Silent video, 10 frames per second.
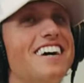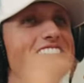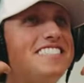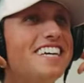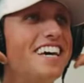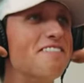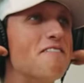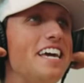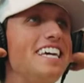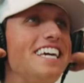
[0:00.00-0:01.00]
I would say
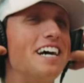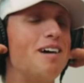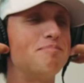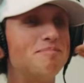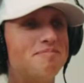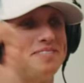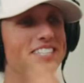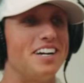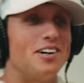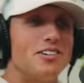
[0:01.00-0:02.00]
waking up.
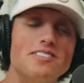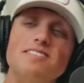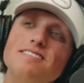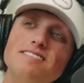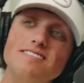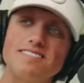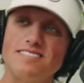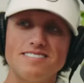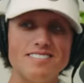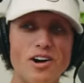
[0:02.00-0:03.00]
You know,
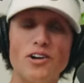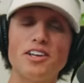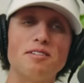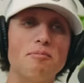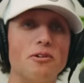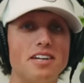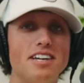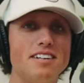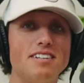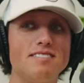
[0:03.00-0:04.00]
early in the morning,
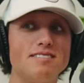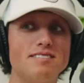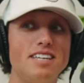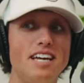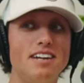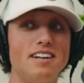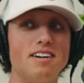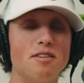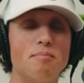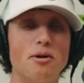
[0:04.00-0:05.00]
getting getting
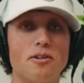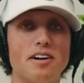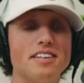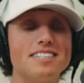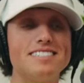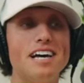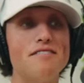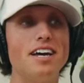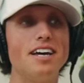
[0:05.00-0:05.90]
on the boat around like seven